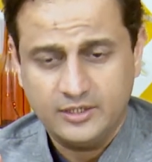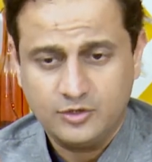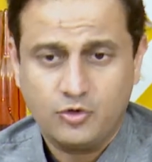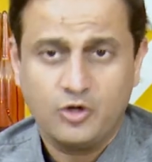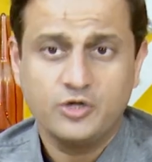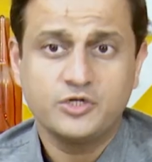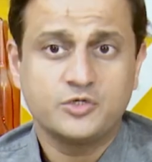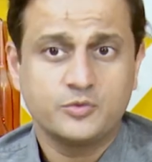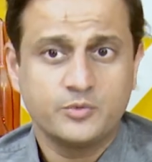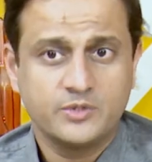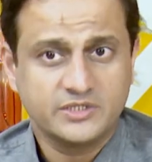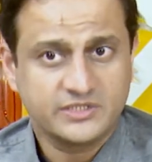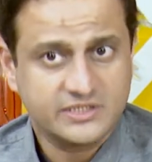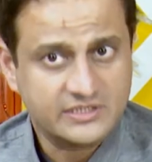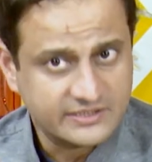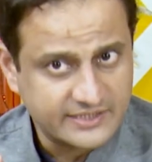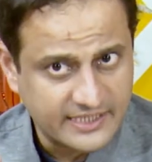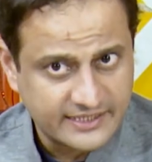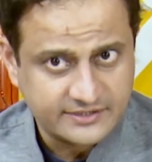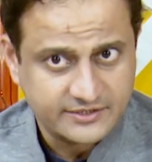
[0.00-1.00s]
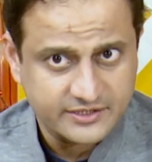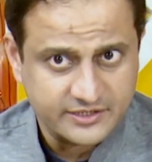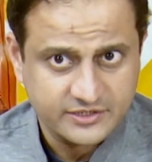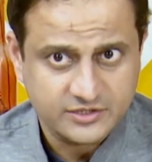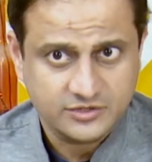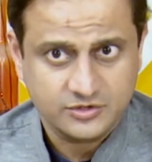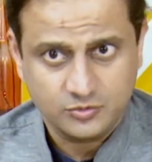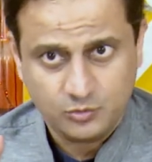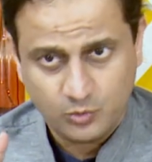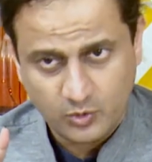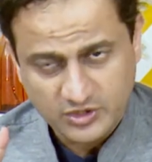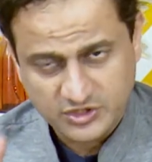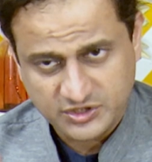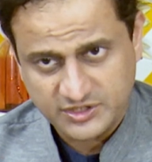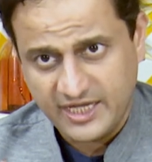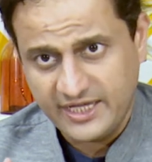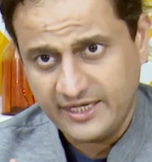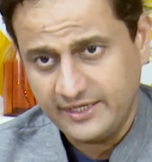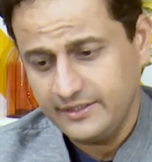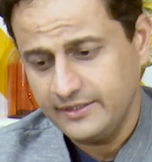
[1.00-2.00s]
controversial census was
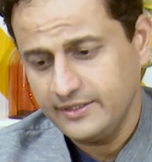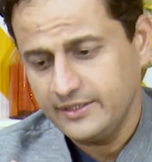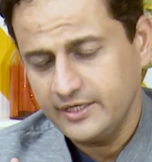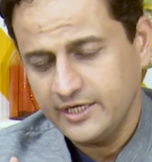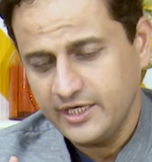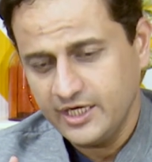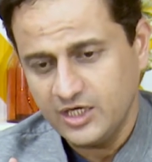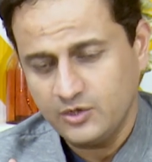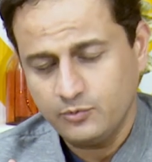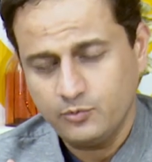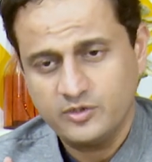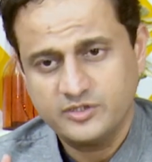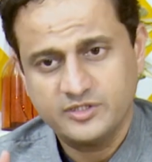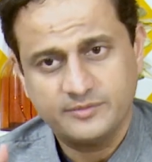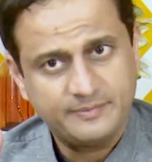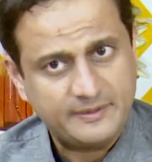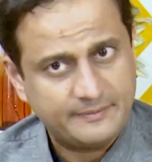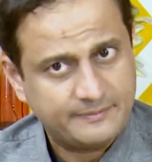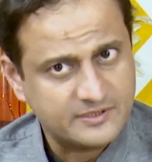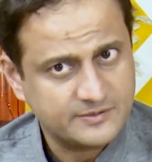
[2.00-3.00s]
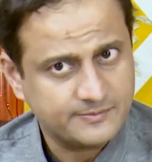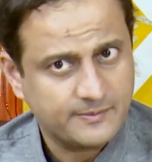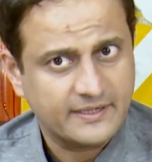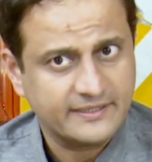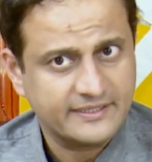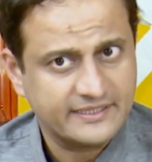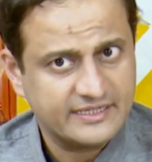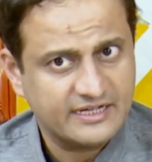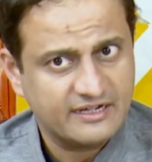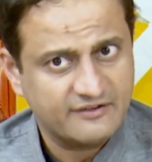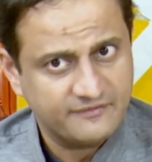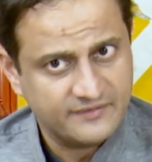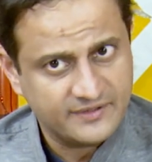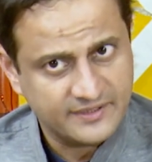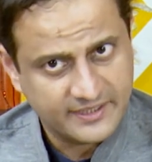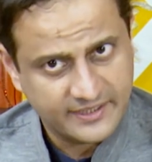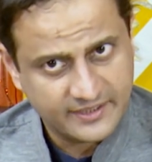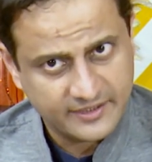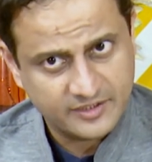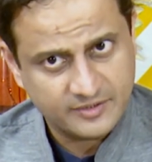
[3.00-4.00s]
done, it was the People's Party government
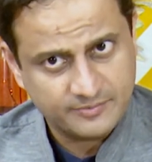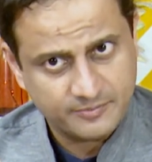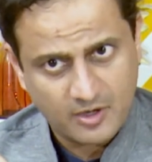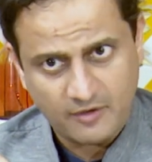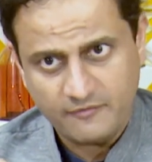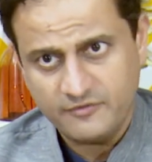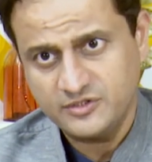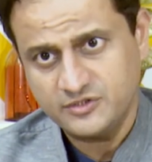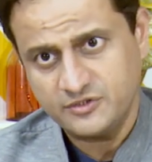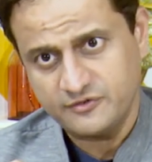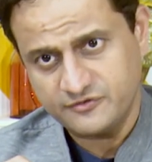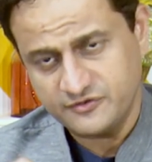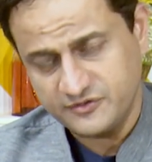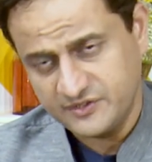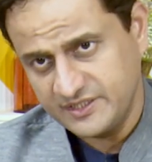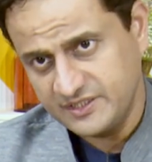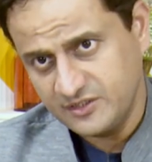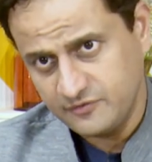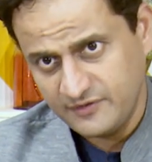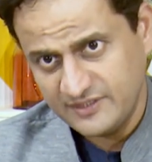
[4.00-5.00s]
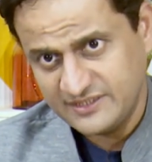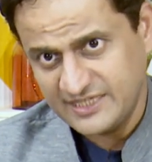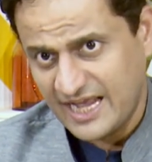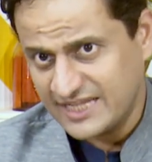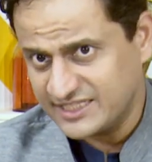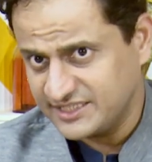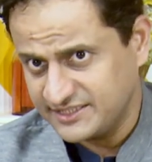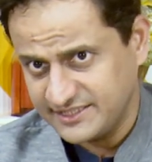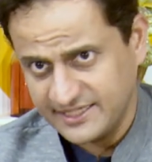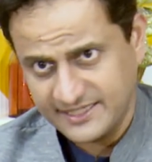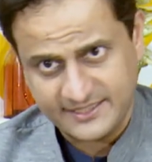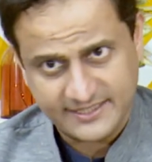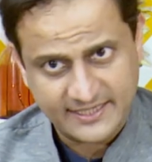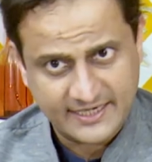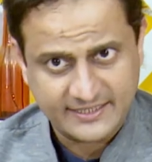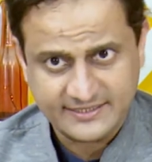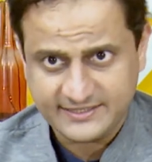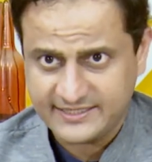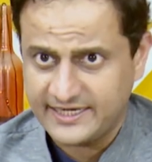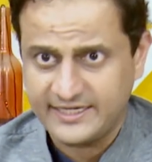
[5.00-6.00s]
here in the province of Sindh which agitated
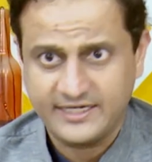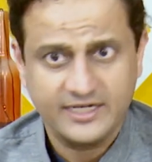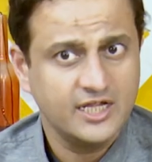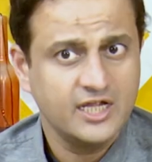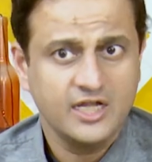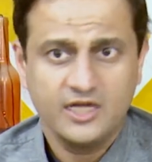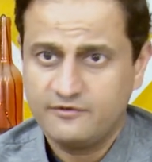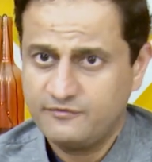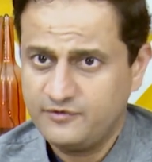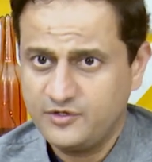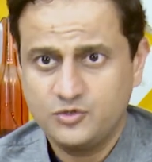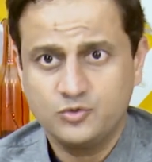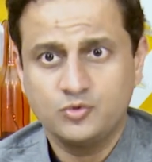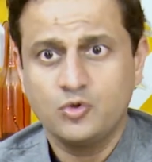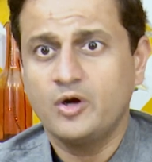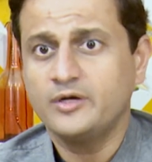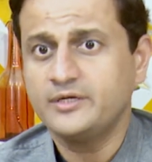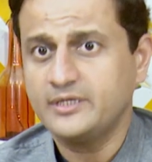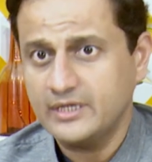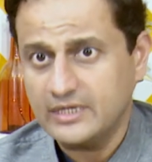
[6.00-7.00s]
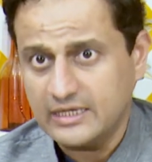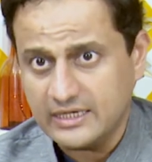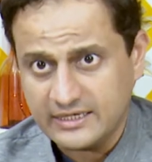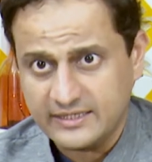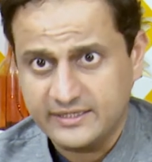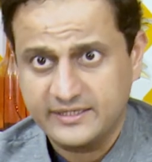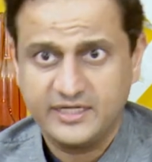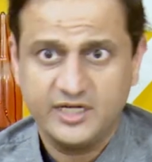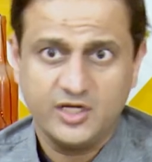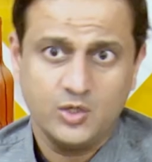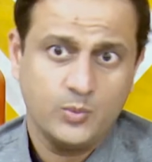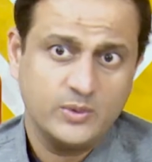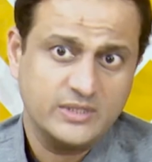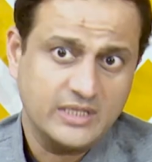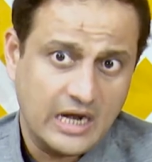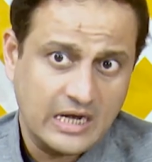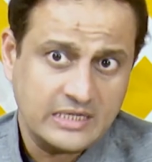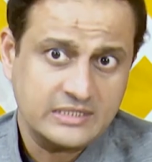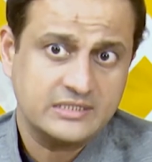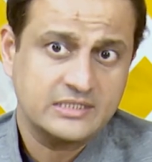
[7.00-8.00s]
and said, we do not agree
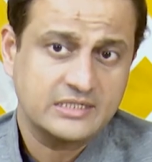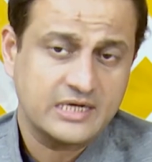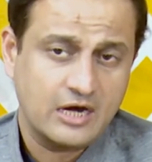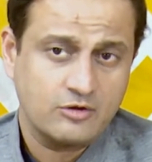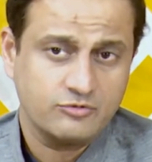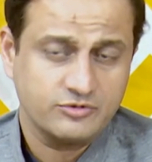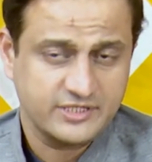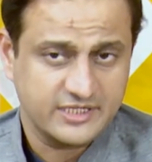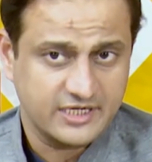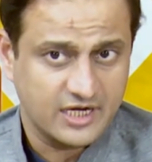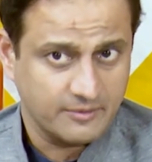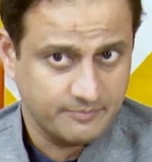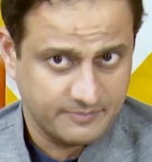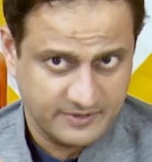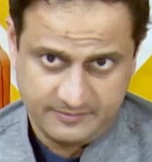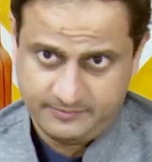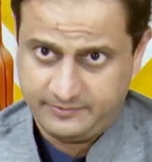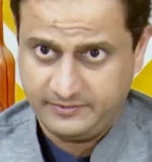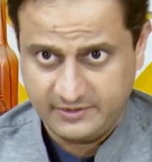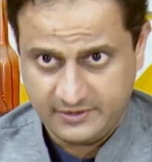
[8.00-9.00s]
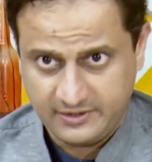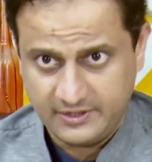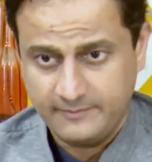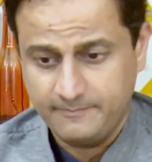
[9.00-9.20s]
with undercounting our people.